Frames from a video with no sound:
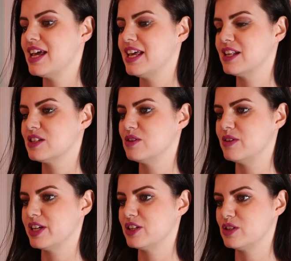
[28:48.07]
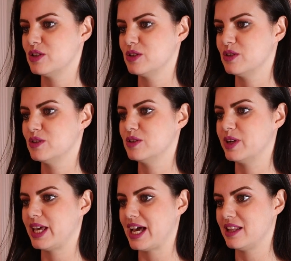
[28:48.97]
is going to
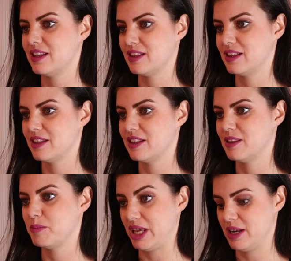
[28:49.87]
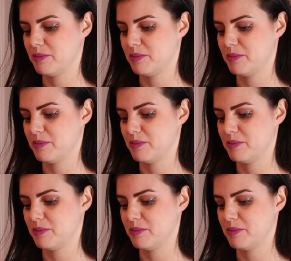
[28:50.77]
get the pin.